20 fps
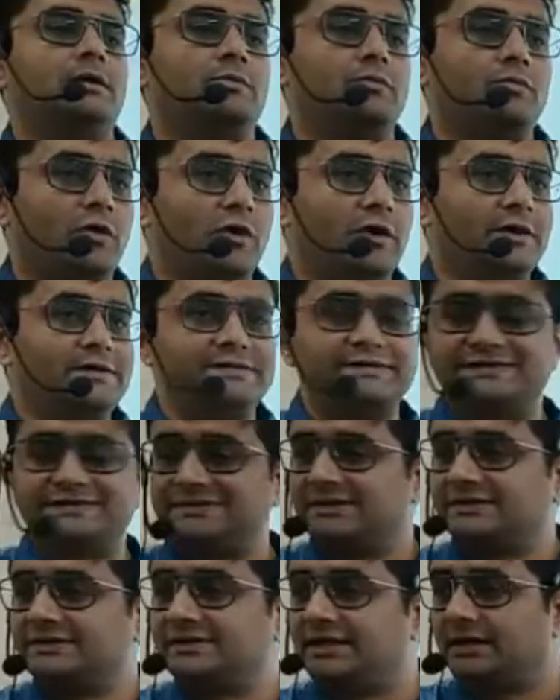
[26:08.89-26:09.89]
wants
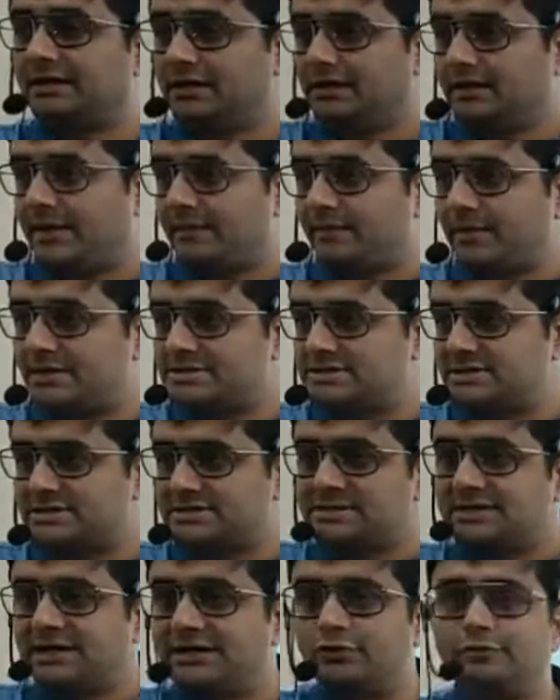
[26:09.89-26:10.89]
the
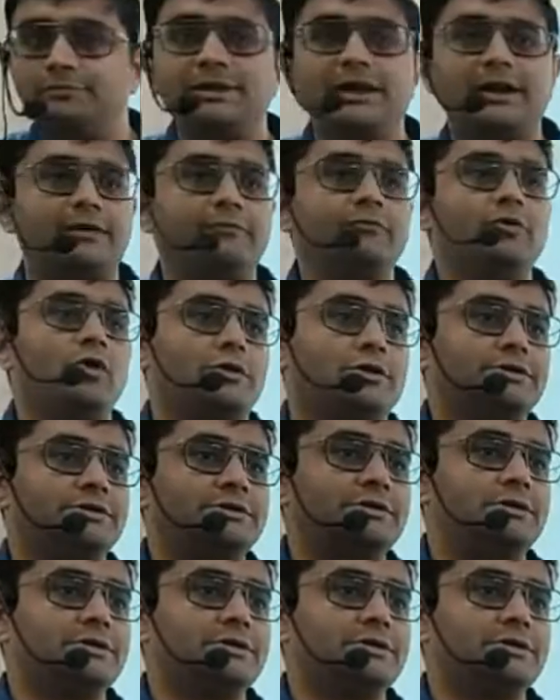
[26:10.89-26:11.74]
emergency to be revoked,